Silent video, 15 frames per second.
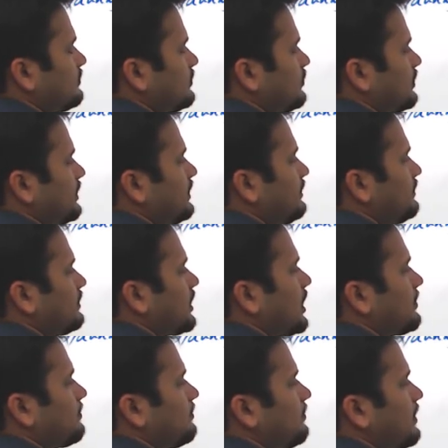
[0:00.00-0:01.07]
okay,
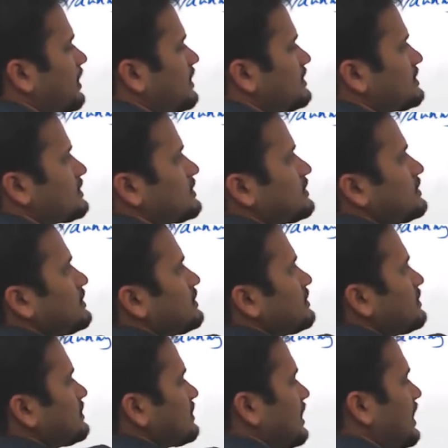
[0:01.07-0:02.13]
and pass
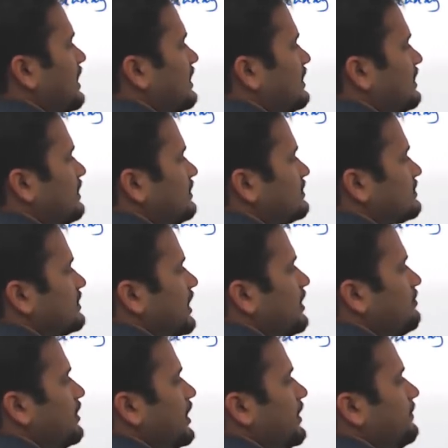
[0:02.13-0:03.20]
this ID,
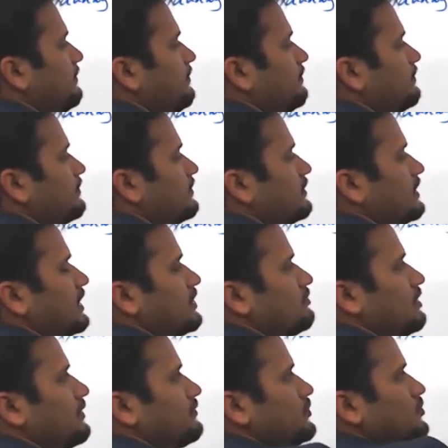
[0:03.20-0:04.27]
same name that you
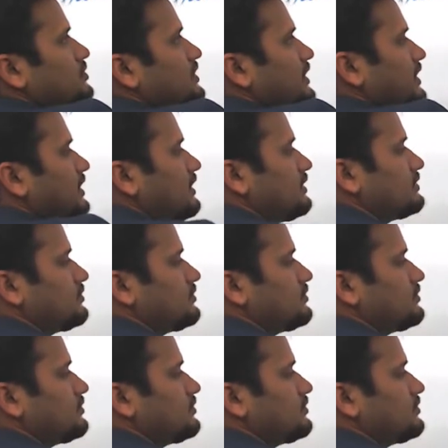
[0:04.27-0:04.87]
have used here,